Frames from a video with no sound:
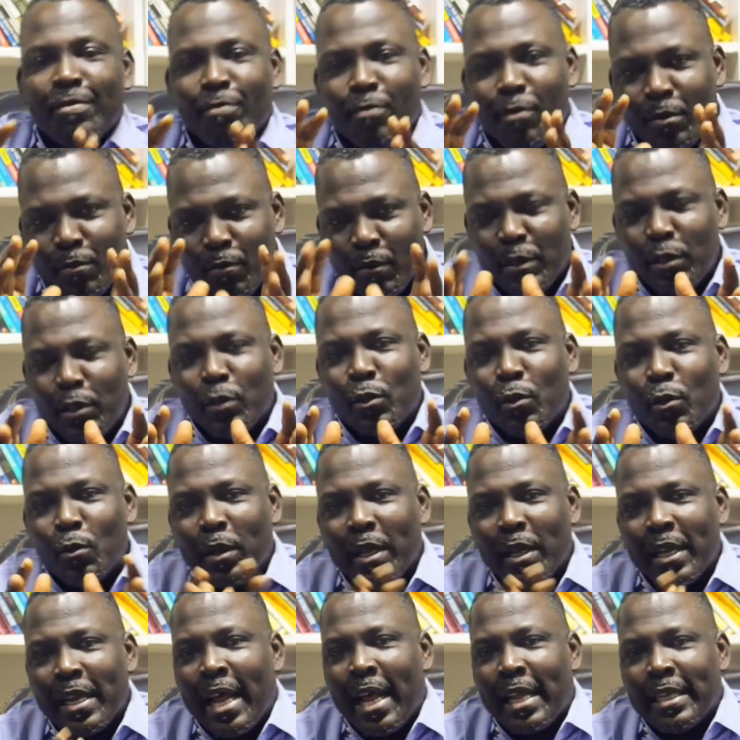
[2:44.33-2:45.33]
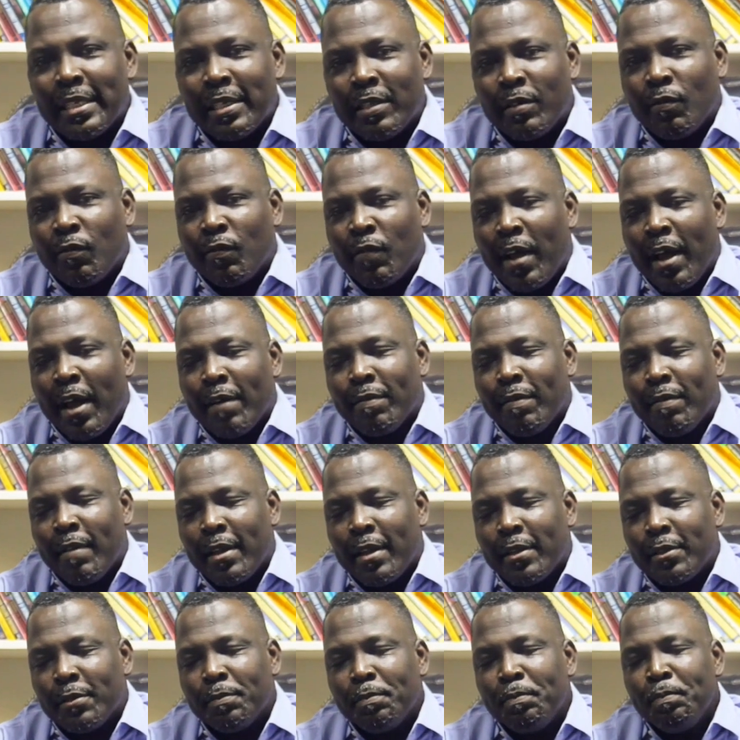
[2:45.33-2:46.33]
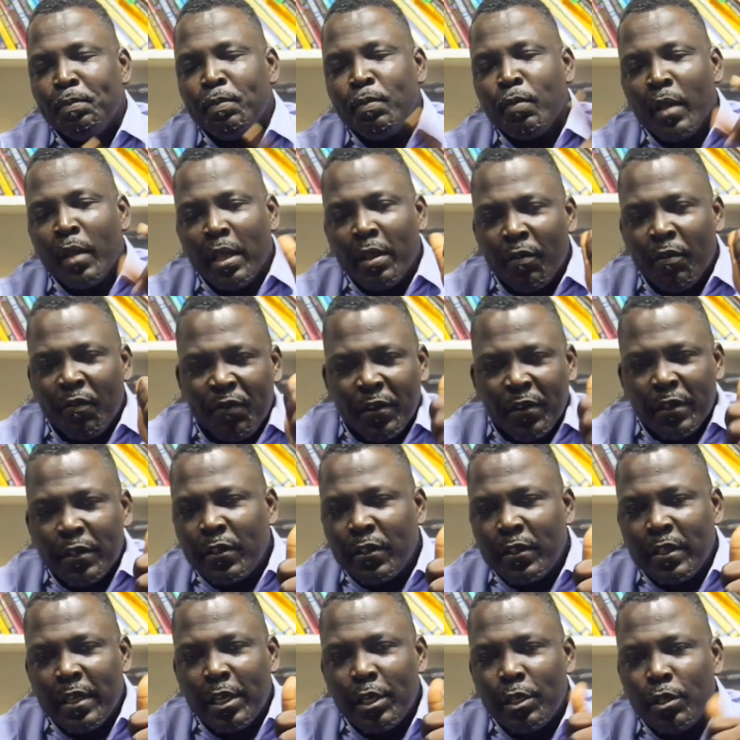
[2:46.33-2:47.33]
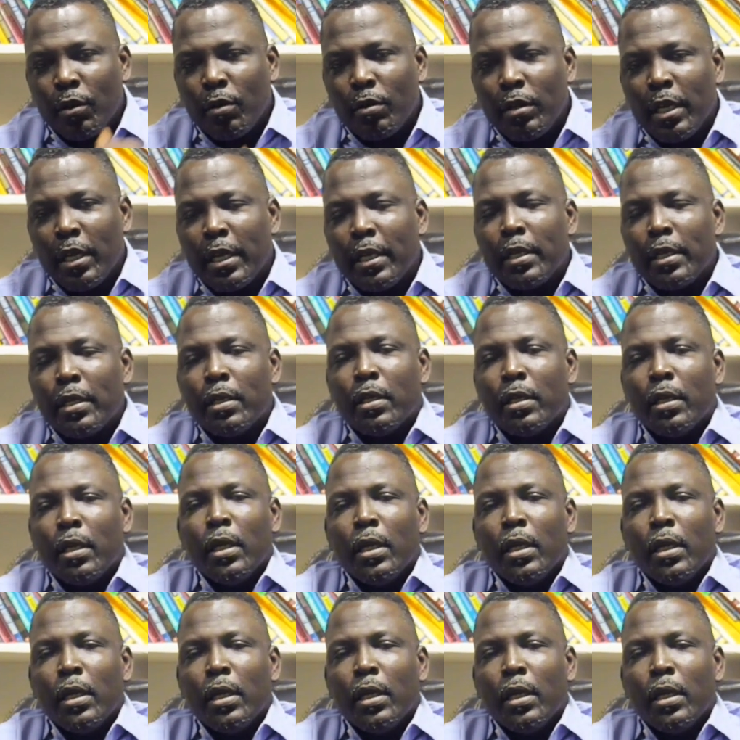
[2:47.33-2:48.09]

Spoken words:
What we're just looking at is the fact that the first stage in